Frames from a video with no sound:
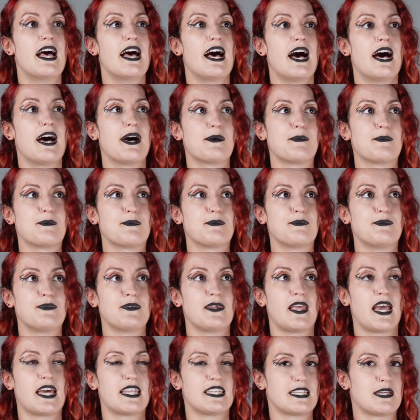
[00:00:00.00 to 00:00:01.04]

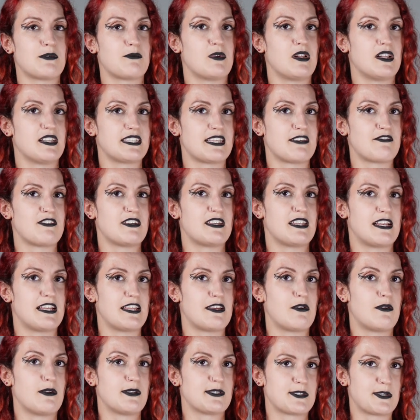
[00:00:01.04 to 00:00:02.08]
And I will definitely
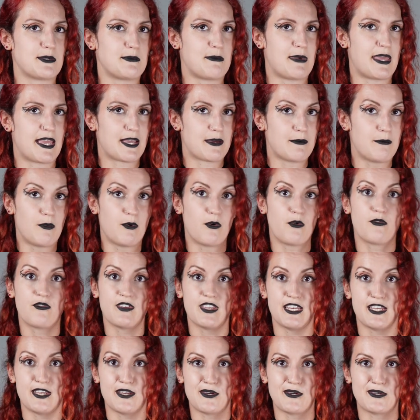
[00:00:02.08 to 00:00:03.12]
also make more
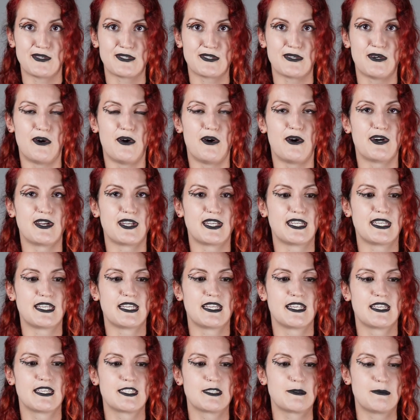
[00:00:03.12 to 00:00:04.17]
videos on
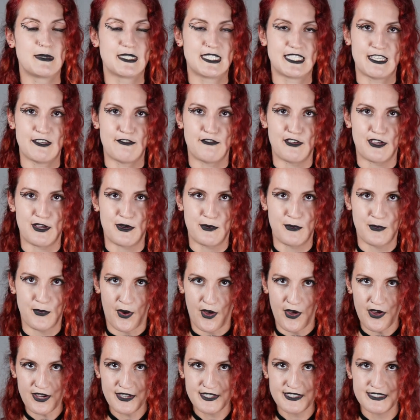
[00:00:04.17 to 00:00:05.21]
specific
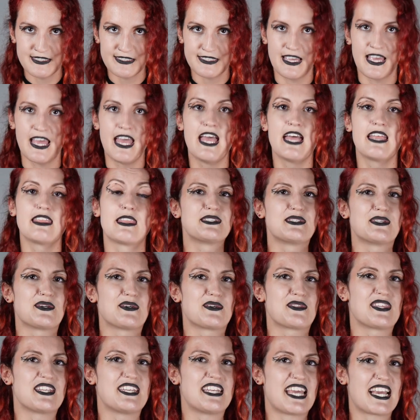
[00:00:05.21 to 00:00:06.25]
works. So
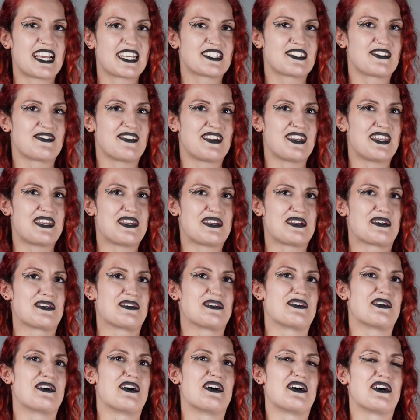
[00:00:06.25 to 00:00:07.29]
the next
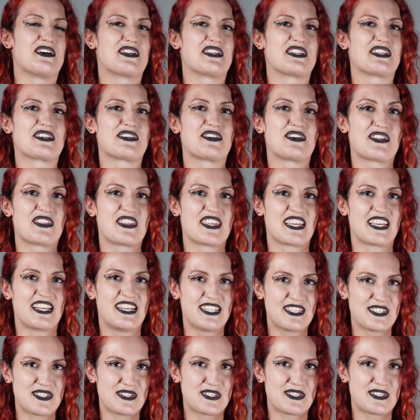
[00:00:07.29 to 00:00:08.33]
video on Gothic
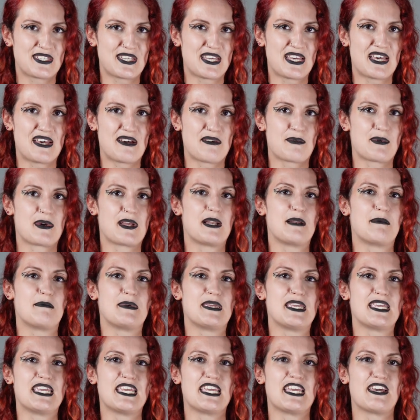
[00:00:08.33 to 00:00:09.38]
literature will
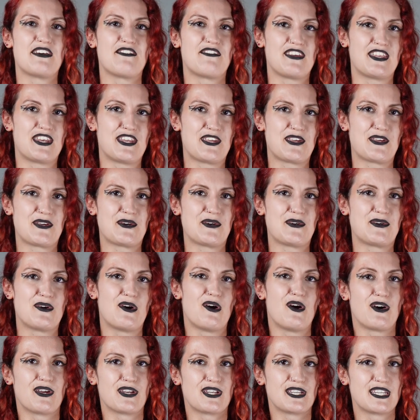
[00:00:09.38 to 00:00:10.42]
be a video
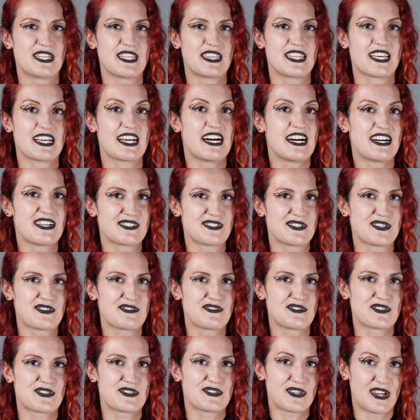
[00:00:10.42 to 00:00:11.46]
on the Castle of
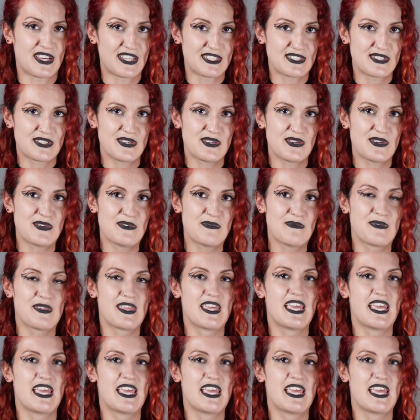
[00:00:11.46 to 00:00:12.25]
Otranto